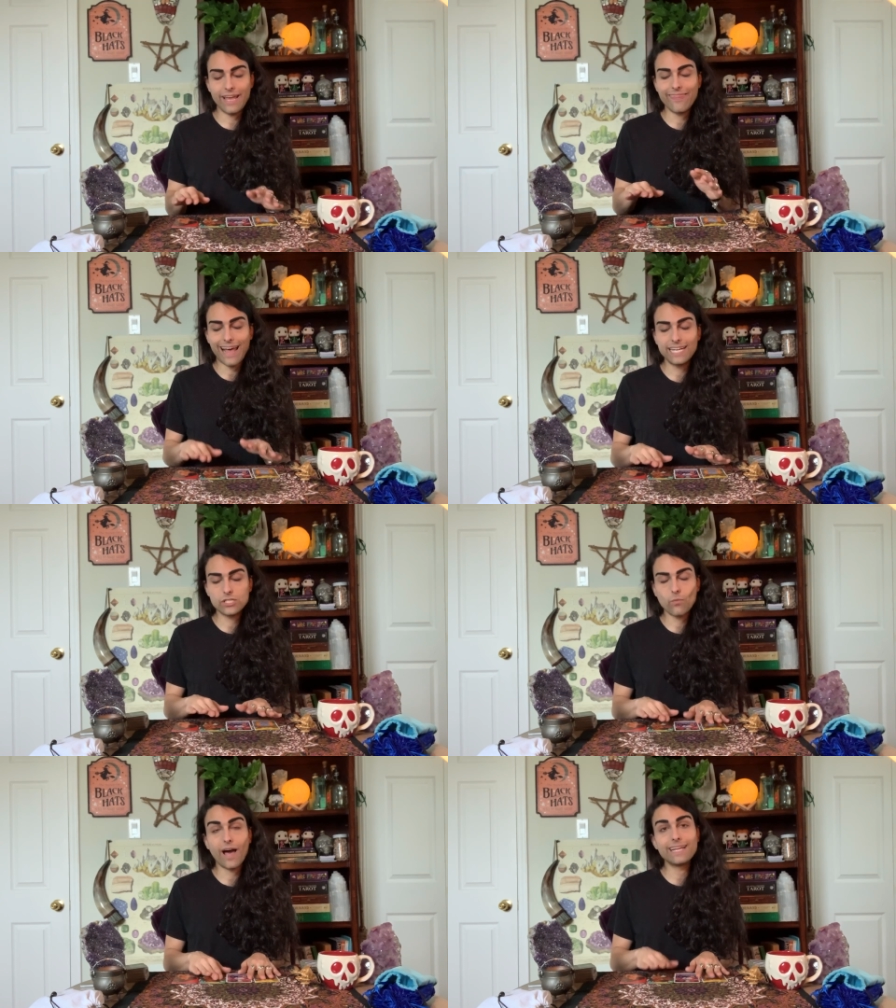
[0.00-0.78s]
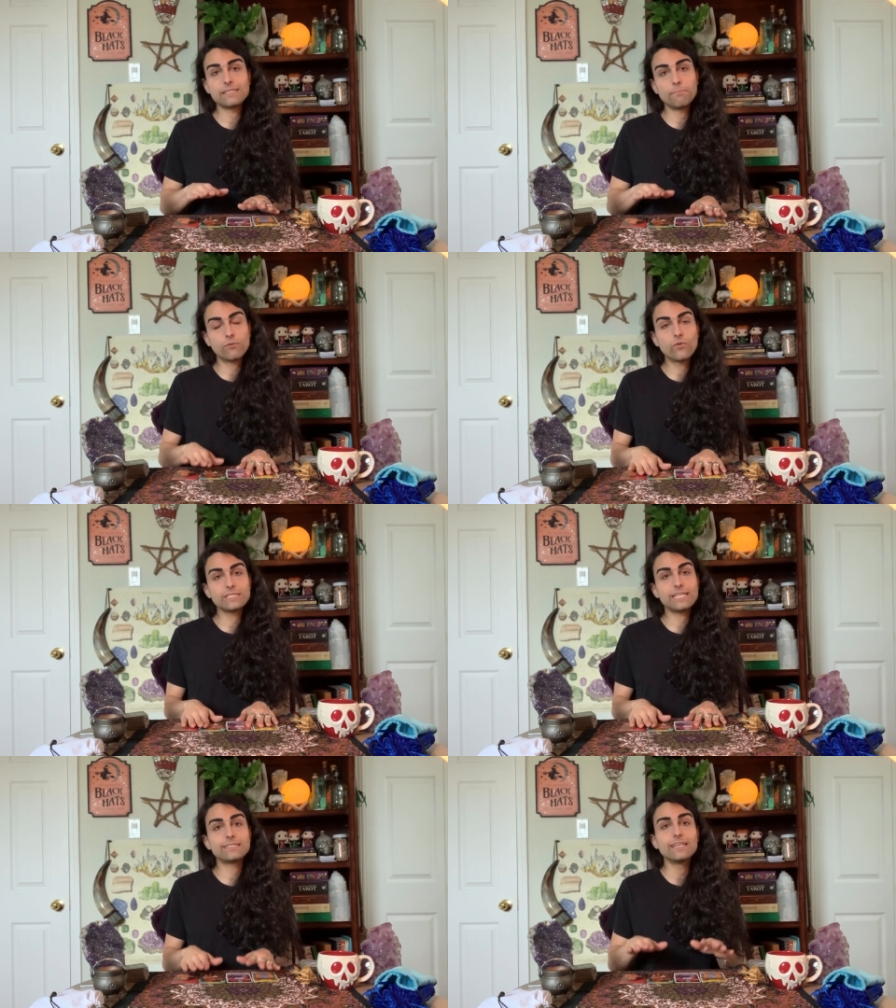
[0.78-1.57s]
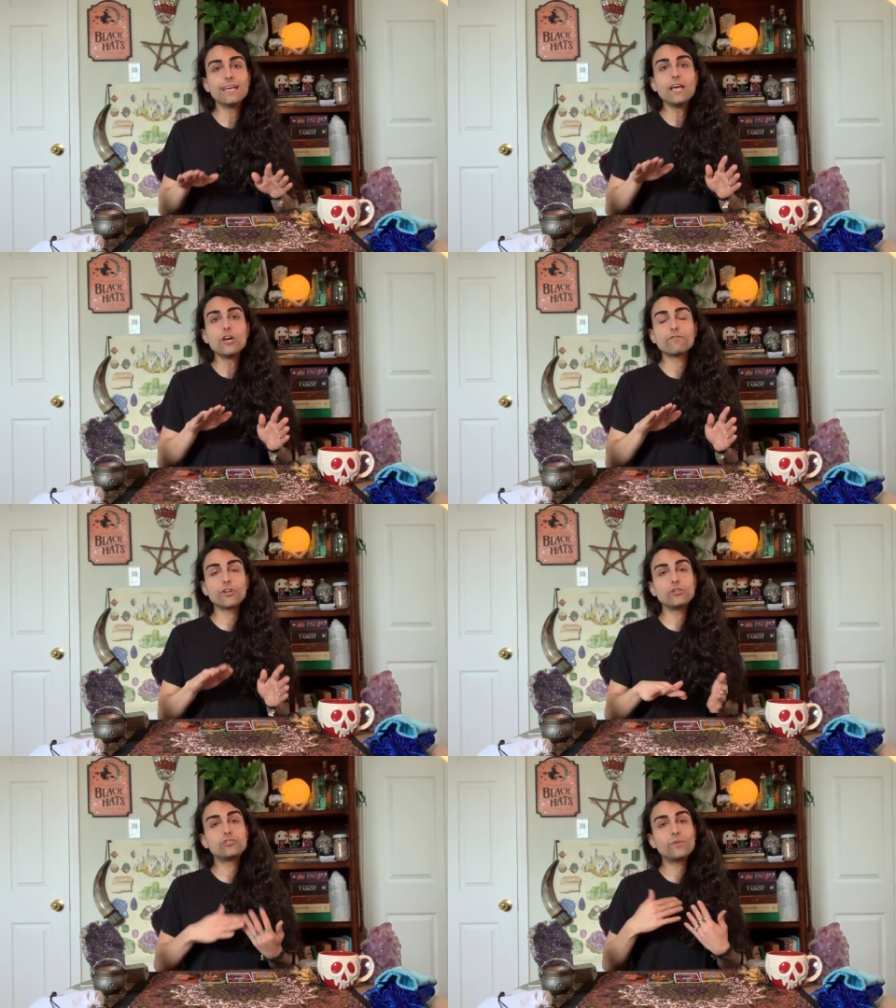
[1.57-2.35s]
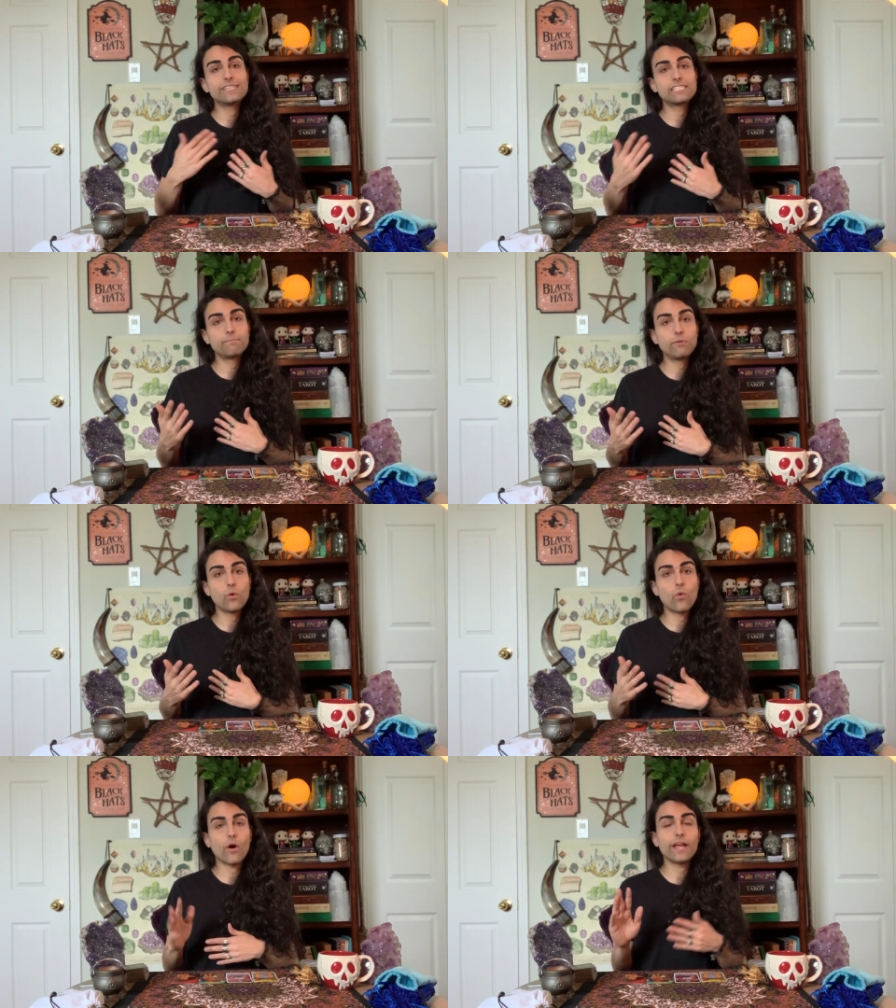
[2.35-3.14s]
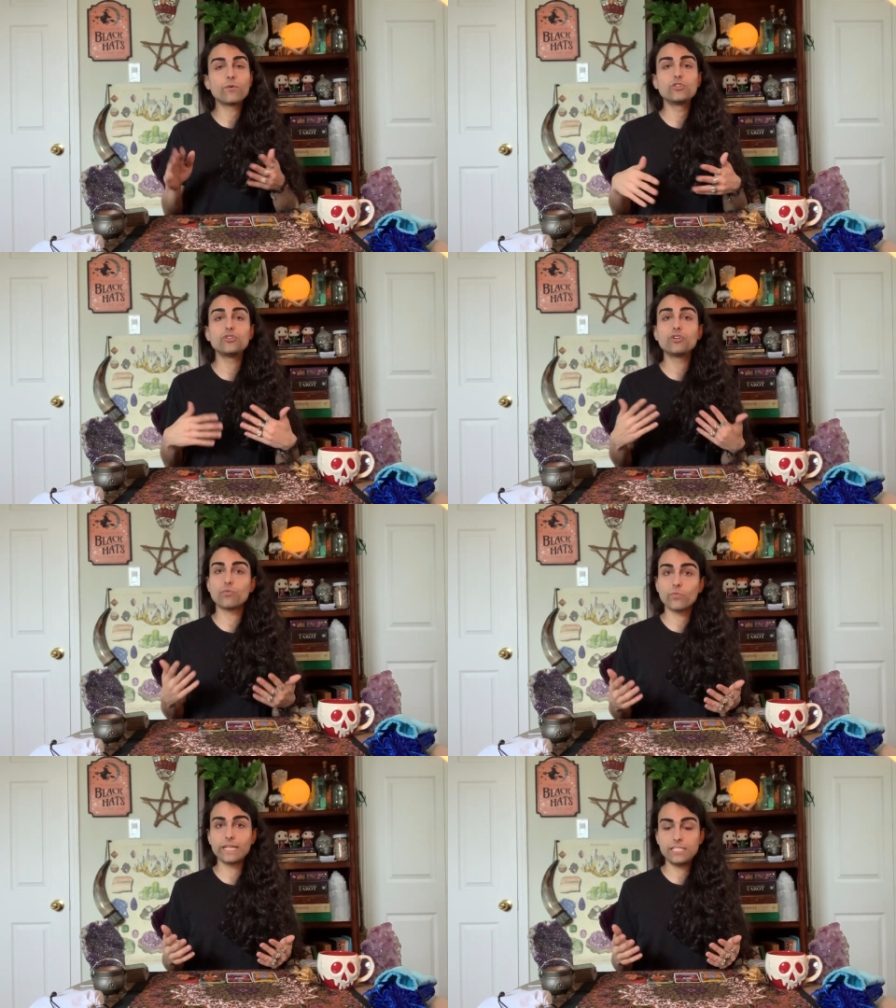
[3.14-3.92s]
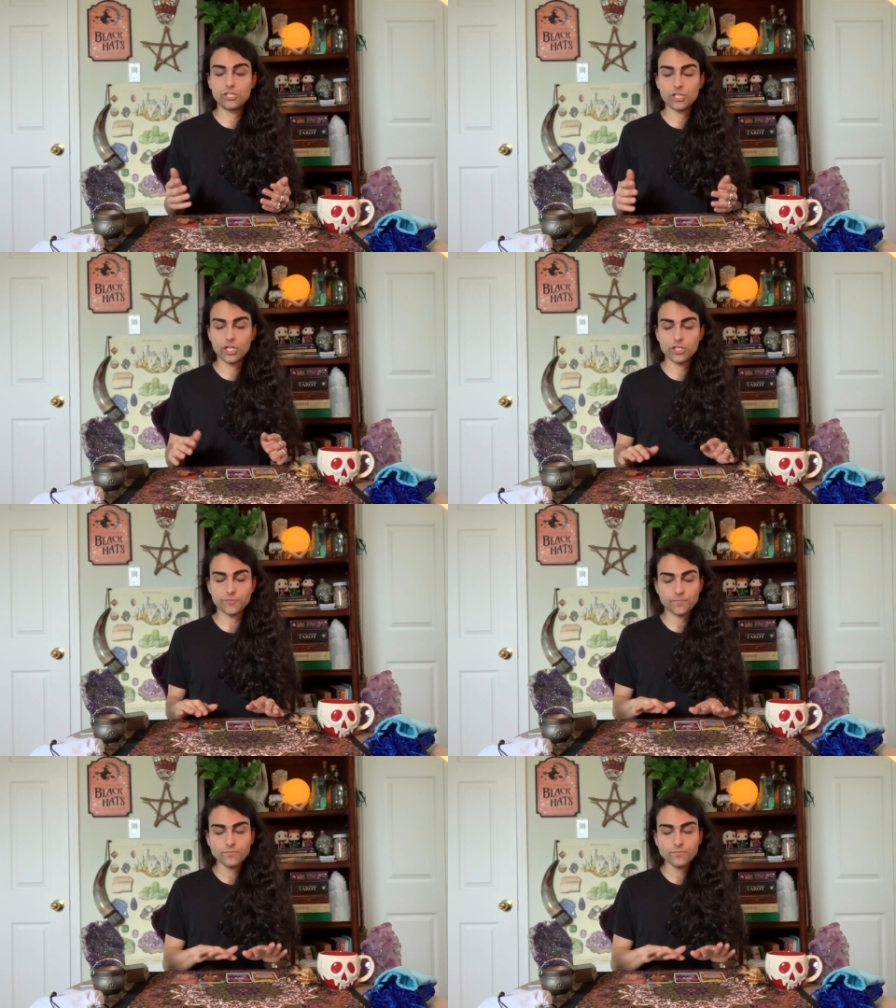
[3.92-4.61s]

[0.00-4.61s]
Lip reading: And that is why it's important for you to explore and do your research